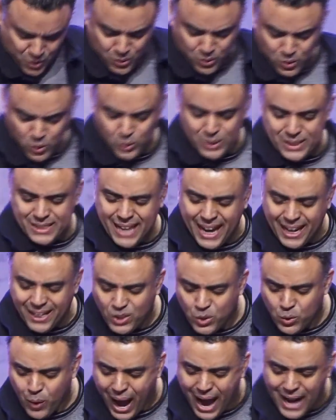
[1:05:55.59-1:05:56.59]
You change.
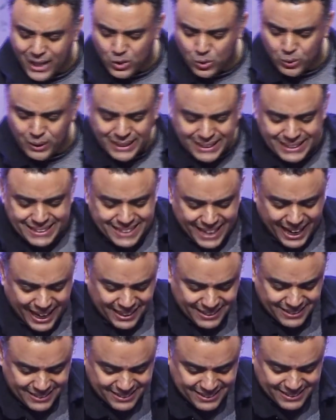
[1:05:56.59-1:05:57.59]
You actually
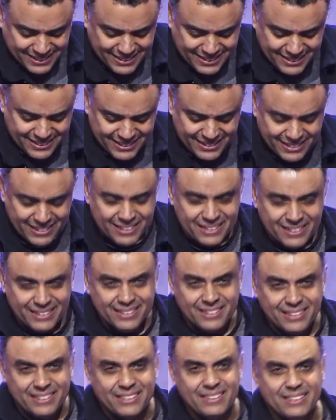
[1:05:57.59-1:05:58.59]
change.
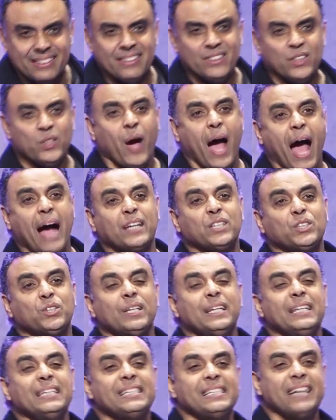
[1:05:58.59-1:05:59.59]
You
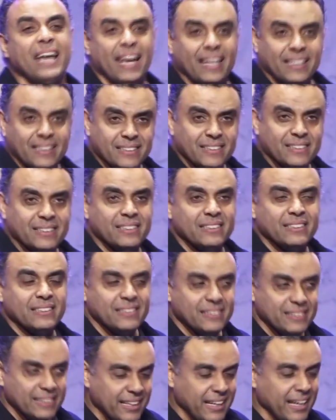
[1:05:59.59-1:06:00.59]
actually change.
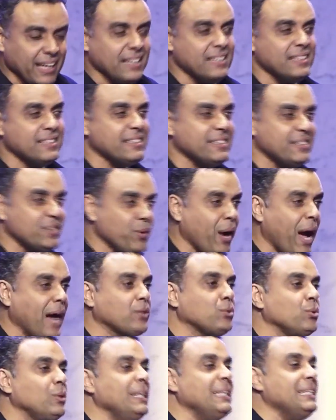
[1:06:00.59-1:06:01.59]
Yes, you
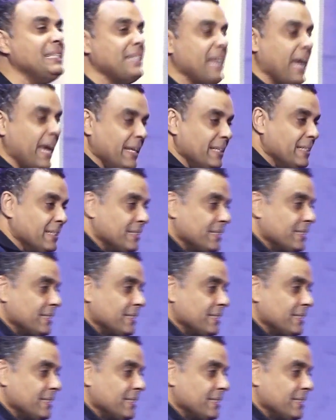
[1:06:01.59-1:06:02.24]
actually change.